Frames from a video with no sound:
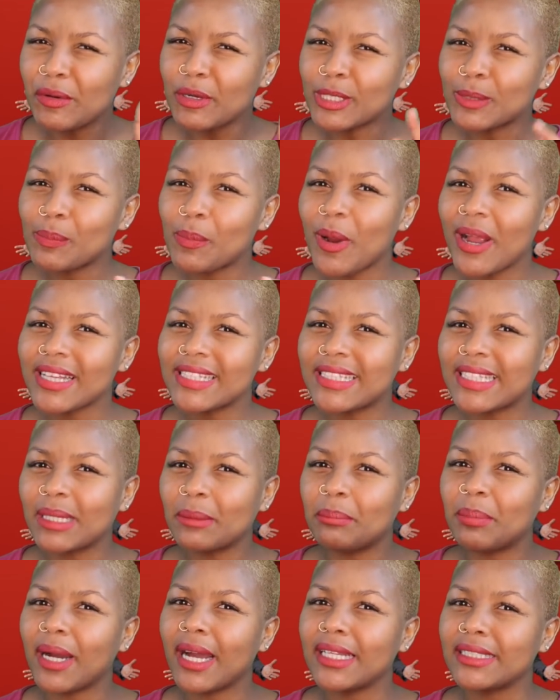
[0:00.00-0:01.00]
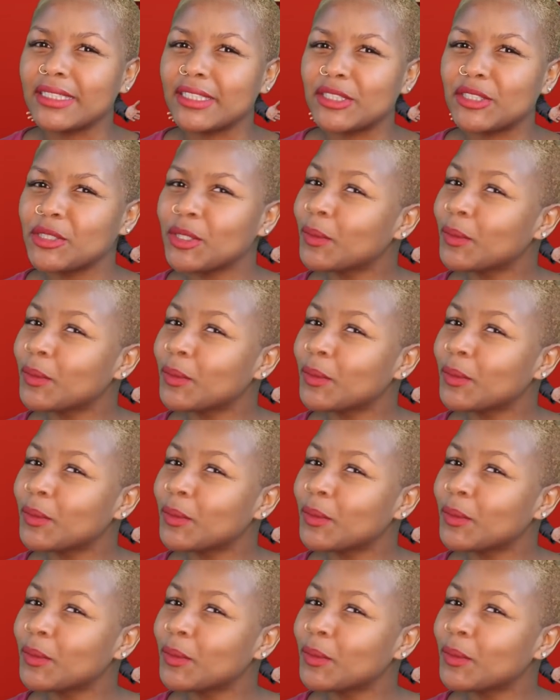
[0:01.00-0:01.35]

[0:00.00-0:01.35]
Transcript: was pressing buttons.